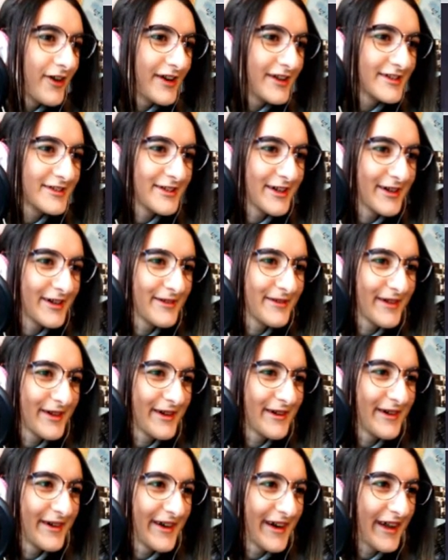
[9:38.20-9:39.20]
I started
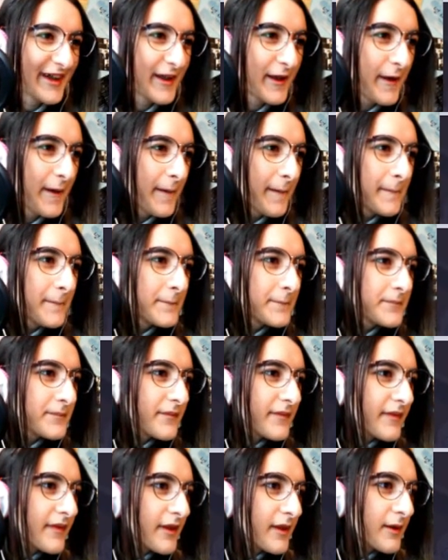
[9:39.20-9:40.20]
recording,
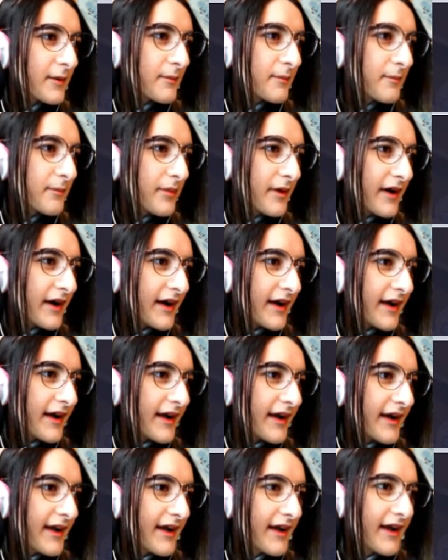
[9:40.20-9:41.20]

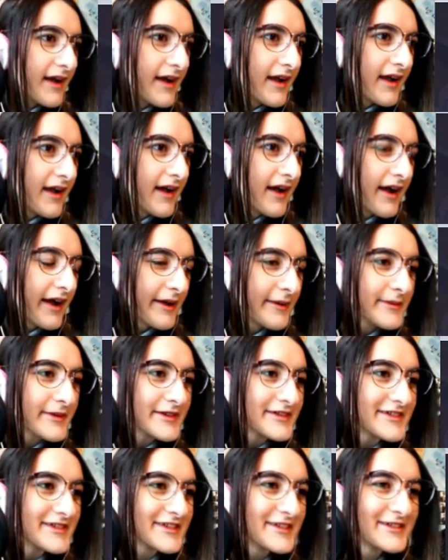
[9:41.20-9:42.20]
but I'm
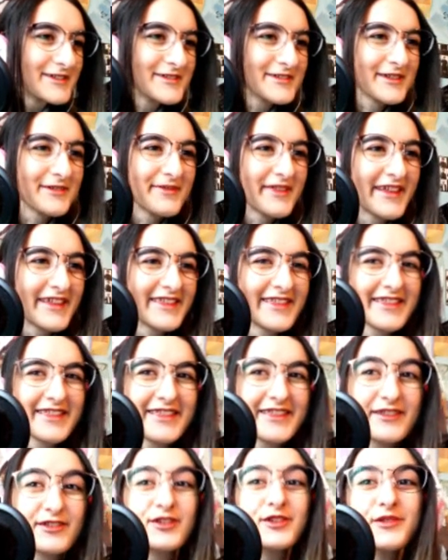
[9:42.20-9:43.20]
going to do
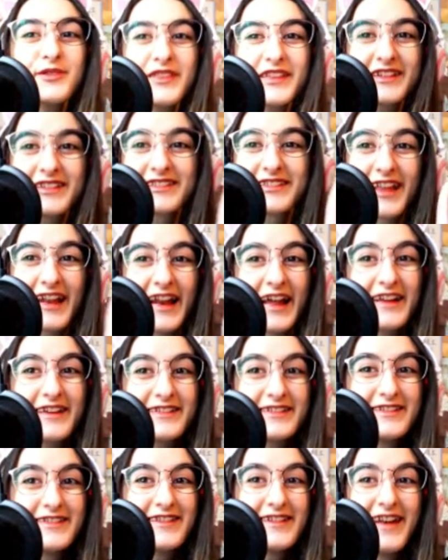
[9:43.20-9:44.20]
2 things that I
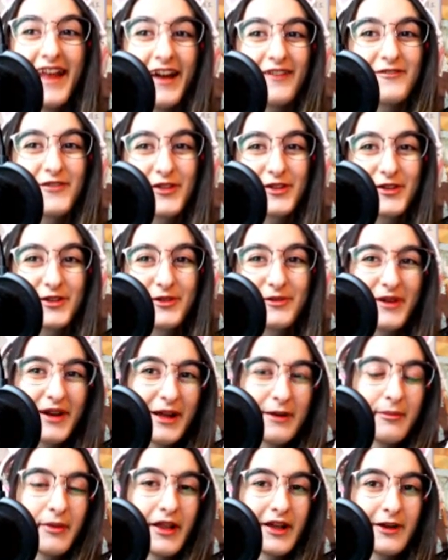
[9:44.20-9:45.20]
never do when I
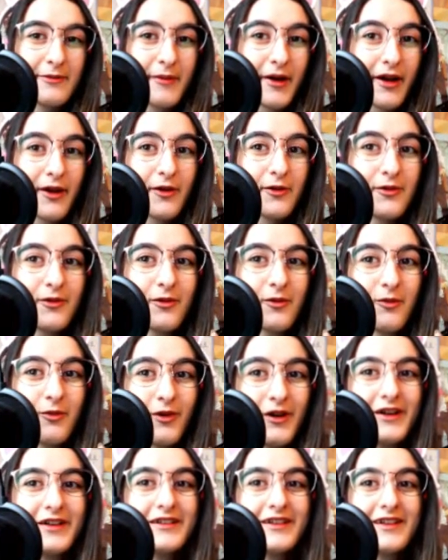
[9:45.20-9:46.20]
play on my own.
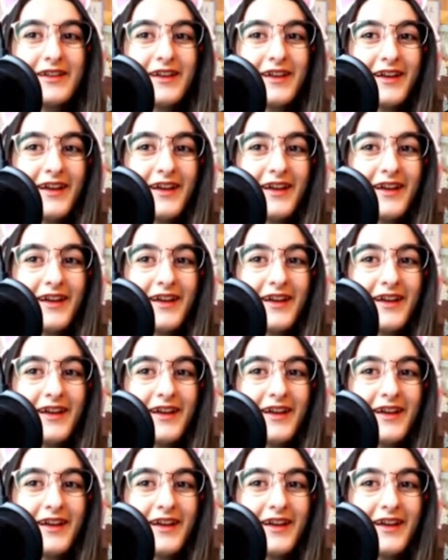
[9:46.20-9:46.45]
One,